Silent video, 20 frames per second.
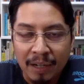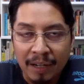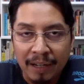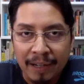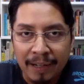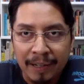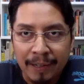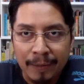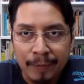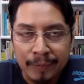
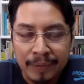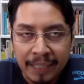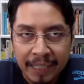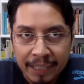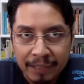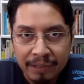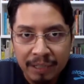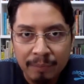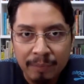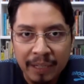
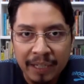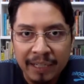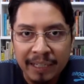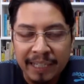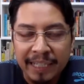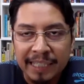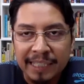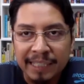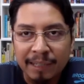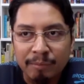daydreaming
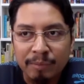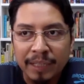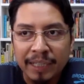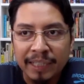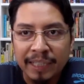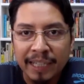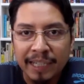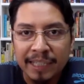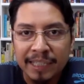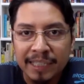is something
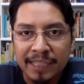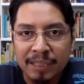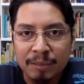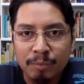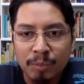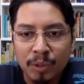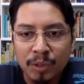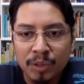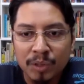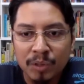that is
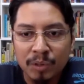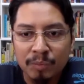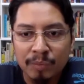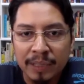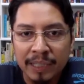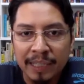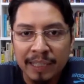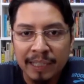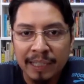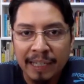supposed to
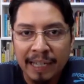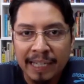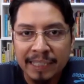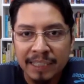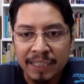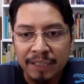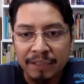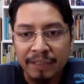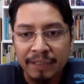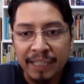be as
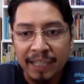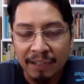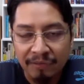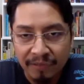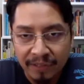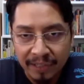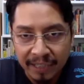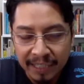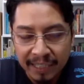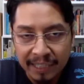a
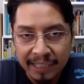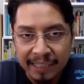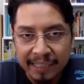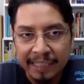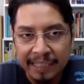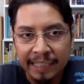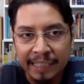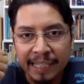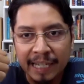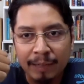recovery, as
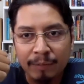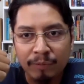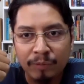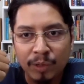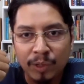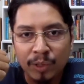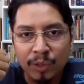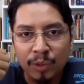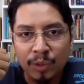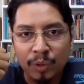a time
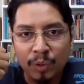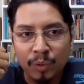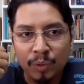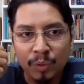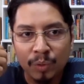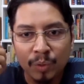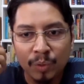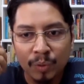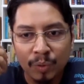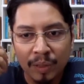for you
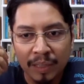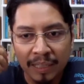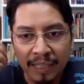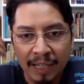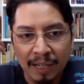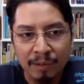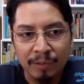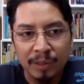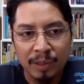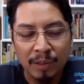to
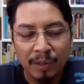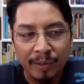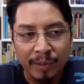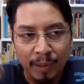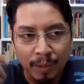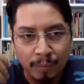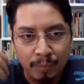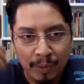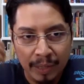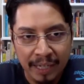allow
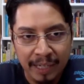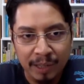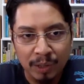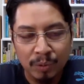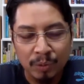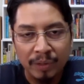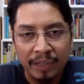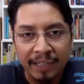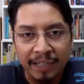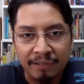your brain
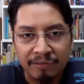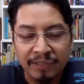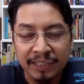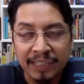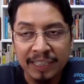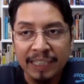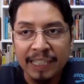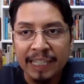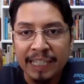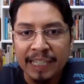to
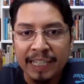recover